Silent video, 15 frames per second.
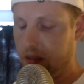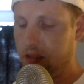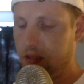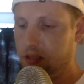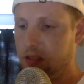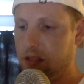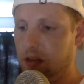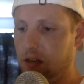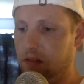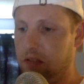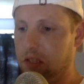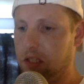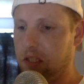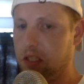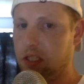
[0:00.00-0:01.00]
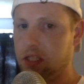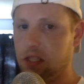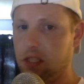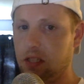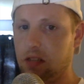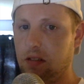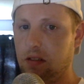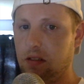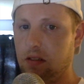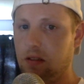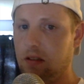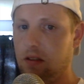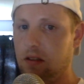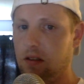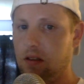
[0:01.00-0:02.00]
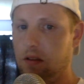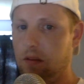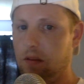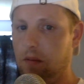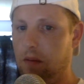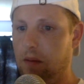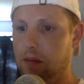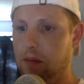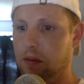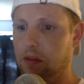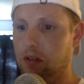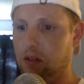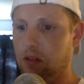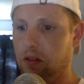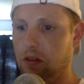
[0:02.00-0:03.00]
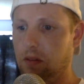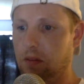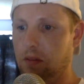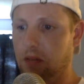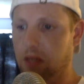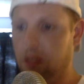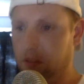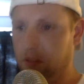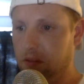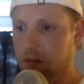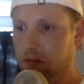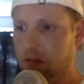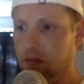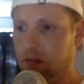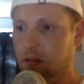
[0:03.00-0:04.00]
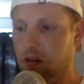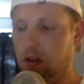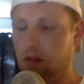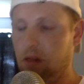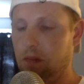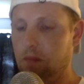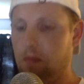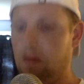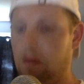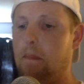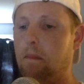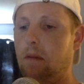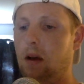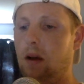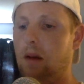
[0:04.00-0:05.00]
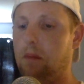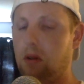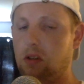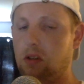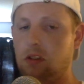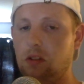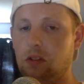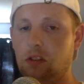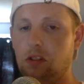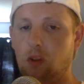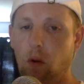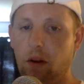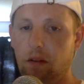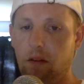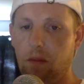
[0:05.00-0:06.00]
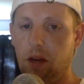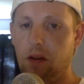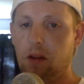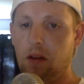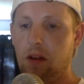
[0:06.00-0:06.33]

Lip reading: is obviously just my personal opinion, or a personal story of mine.